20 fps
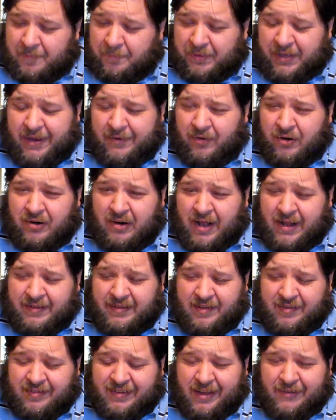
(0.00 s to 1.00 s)
Believe it or not,
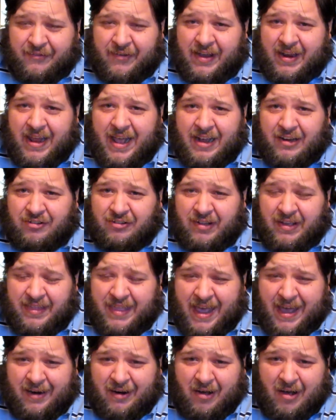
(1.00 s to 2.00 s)
this stuff ain't actually
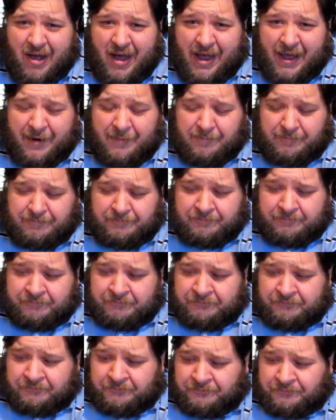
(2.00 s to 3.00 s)
that hot.
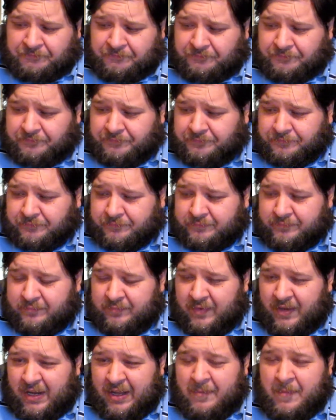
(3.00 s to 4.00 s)
Oh.
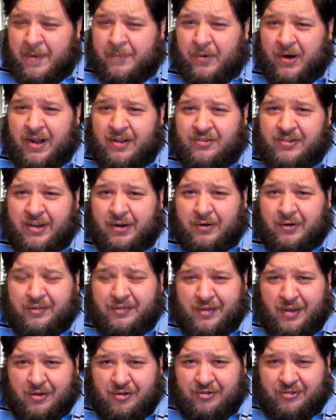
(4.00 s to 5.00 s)
I remember I had General
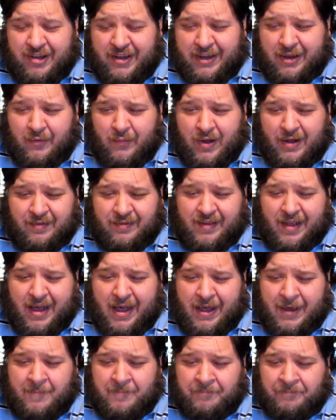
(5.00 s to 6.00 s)
Tso's chicken one
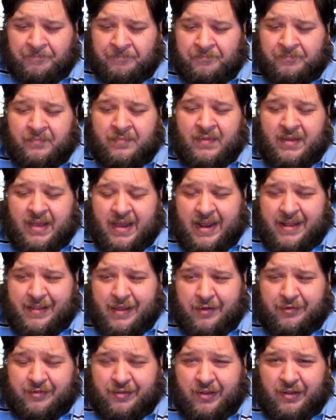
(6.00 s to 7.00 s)
time, and
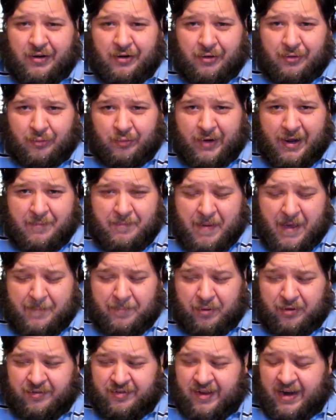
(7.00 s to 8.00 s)
it has little red
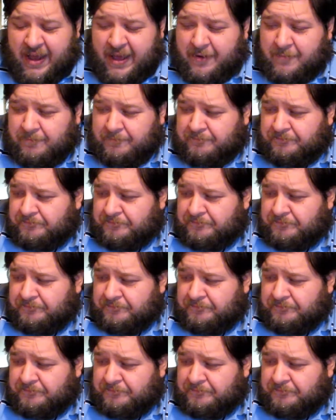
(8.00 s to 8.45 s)
peppers in it.